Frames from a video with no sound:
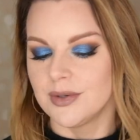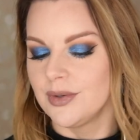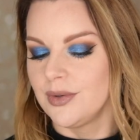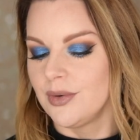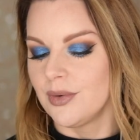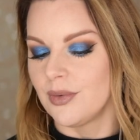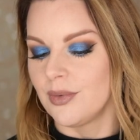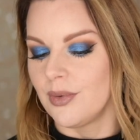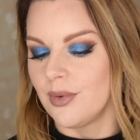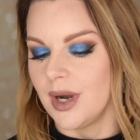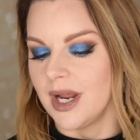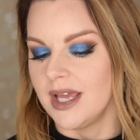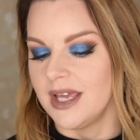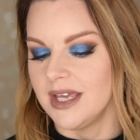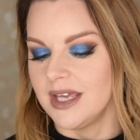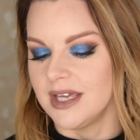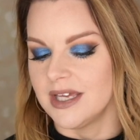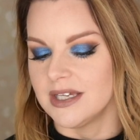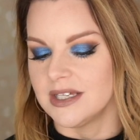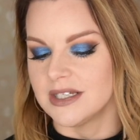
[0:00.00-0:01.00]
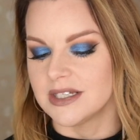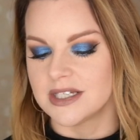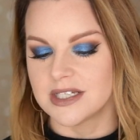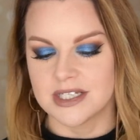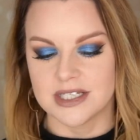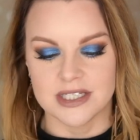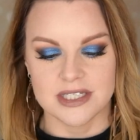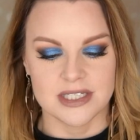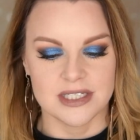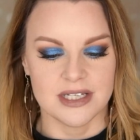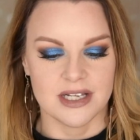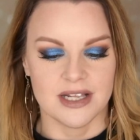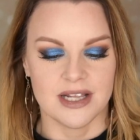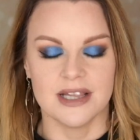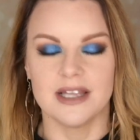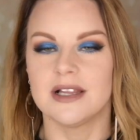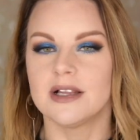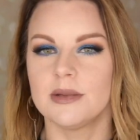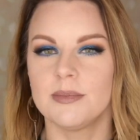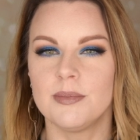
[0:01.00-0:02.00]
grayish,
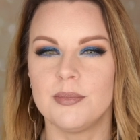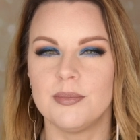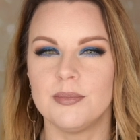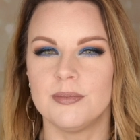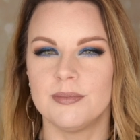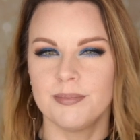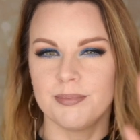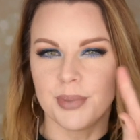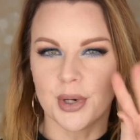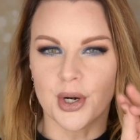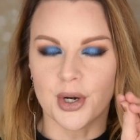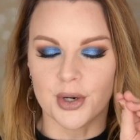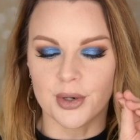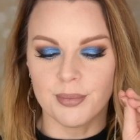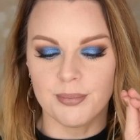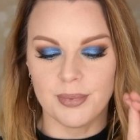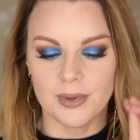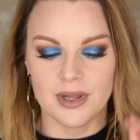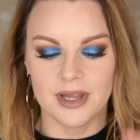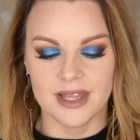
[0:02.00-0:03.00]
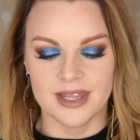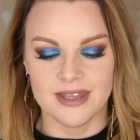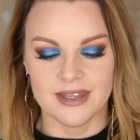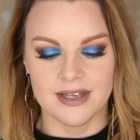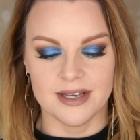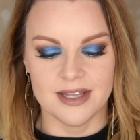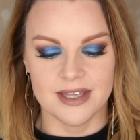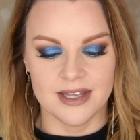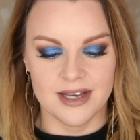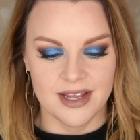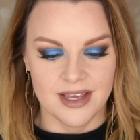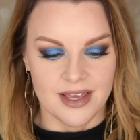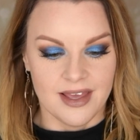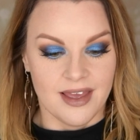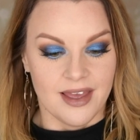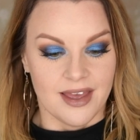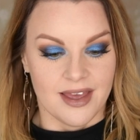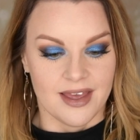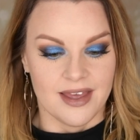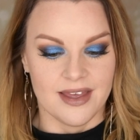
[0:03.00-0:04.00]
a little purple in it.
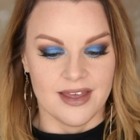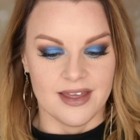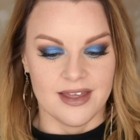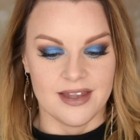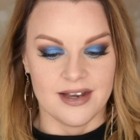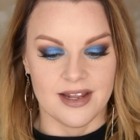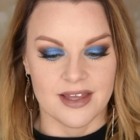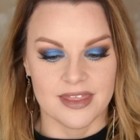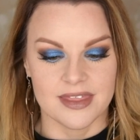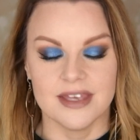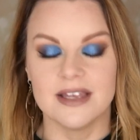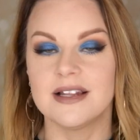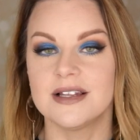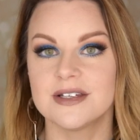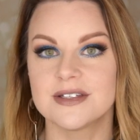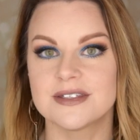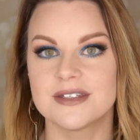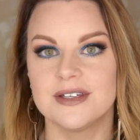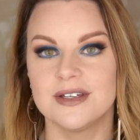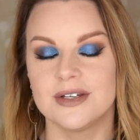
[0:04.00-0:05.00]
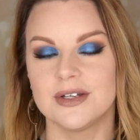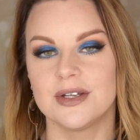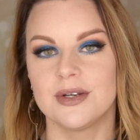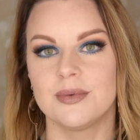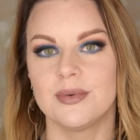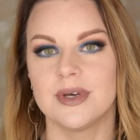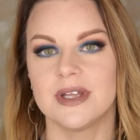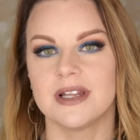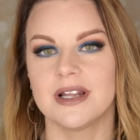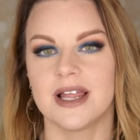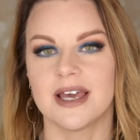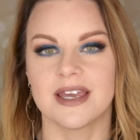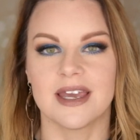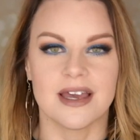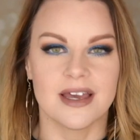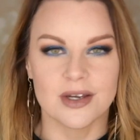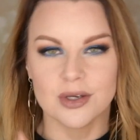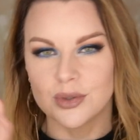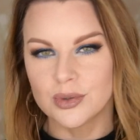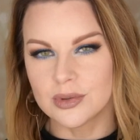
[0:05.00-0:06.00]
And I think it looks good with like
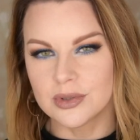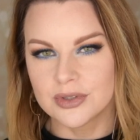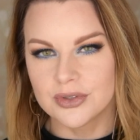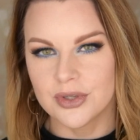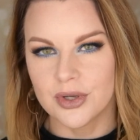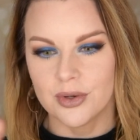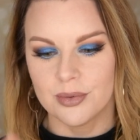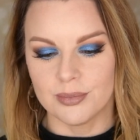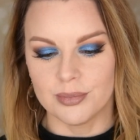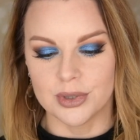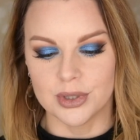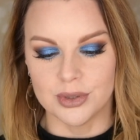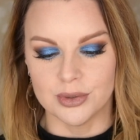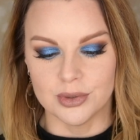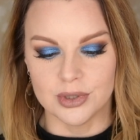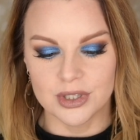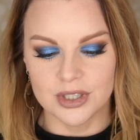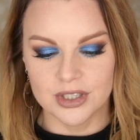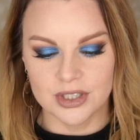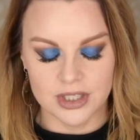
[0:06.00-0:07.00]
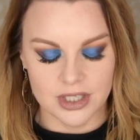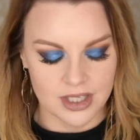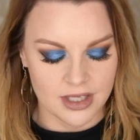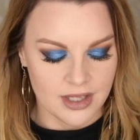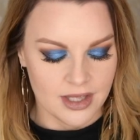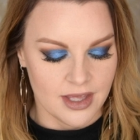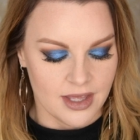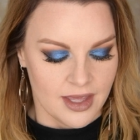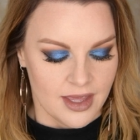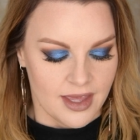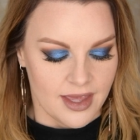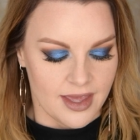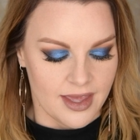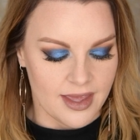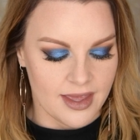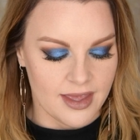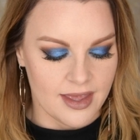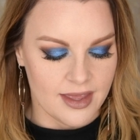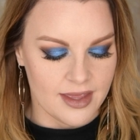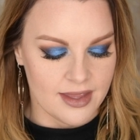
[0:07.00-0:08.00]
a cool tone blue look.
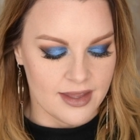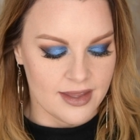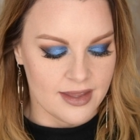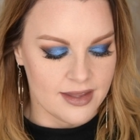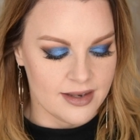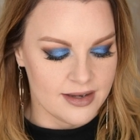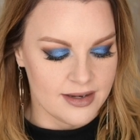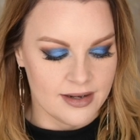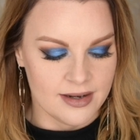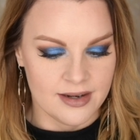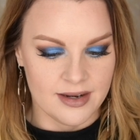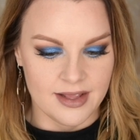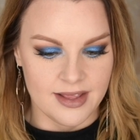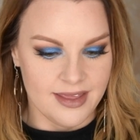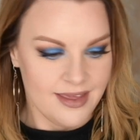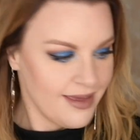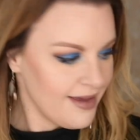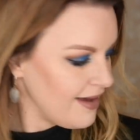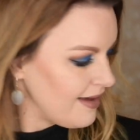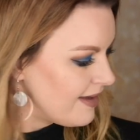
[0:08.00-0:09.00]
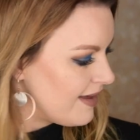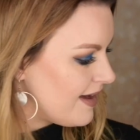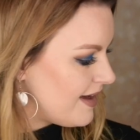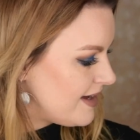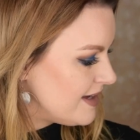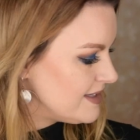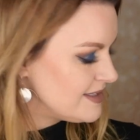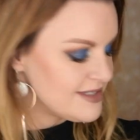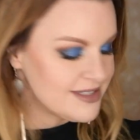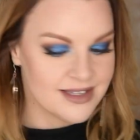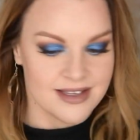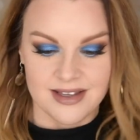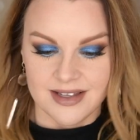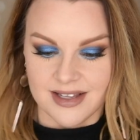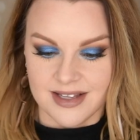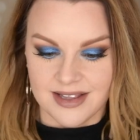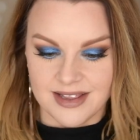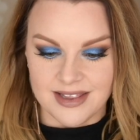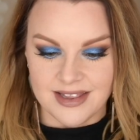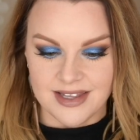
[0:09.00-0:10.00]
And yeah, guys,
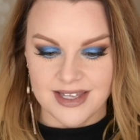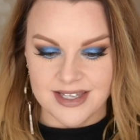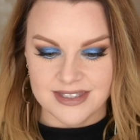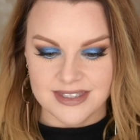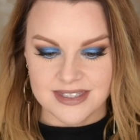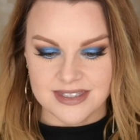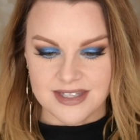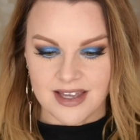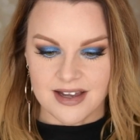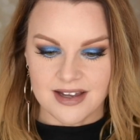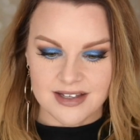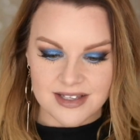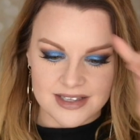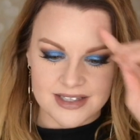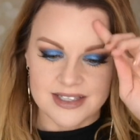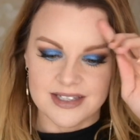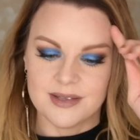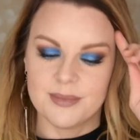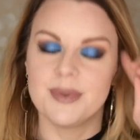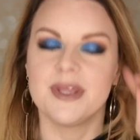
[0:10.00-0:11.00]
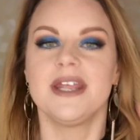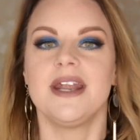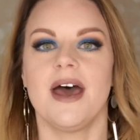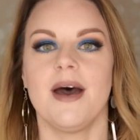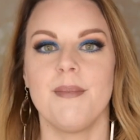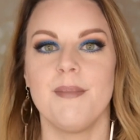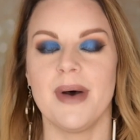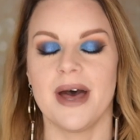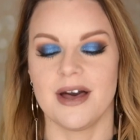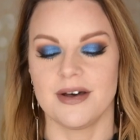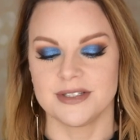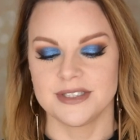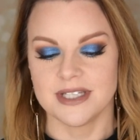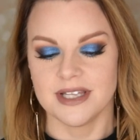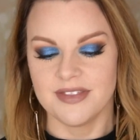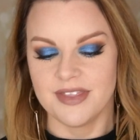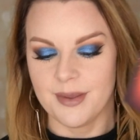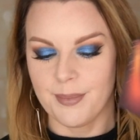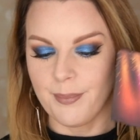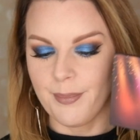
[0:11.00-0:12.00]
let's talk a little bit about
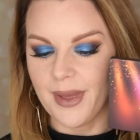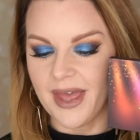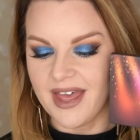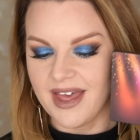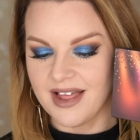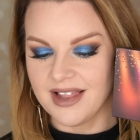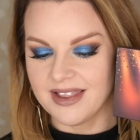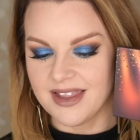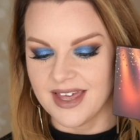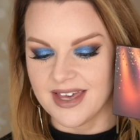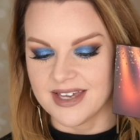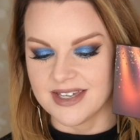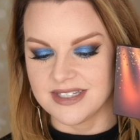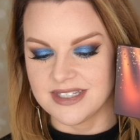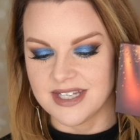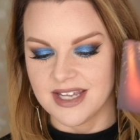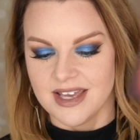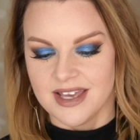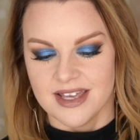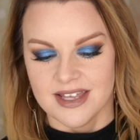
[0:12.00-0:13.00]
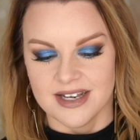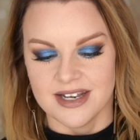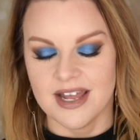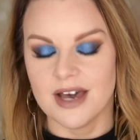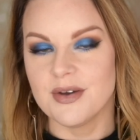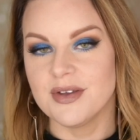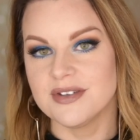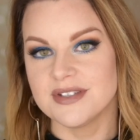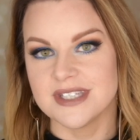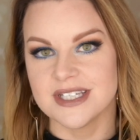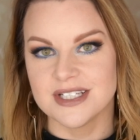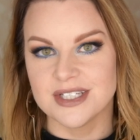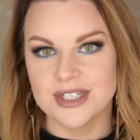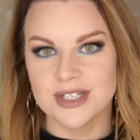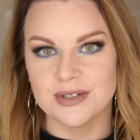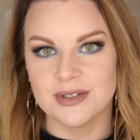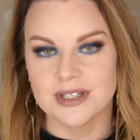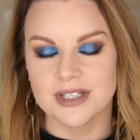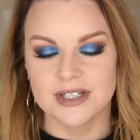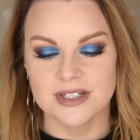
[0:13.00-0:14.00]
the palette. Now you've seen
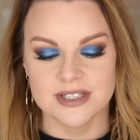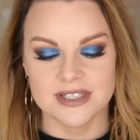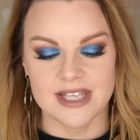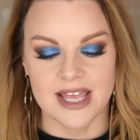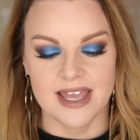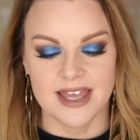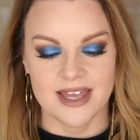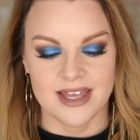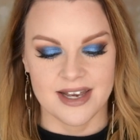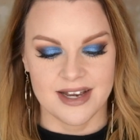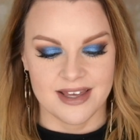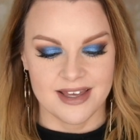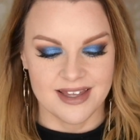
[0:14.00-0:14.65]
two looks and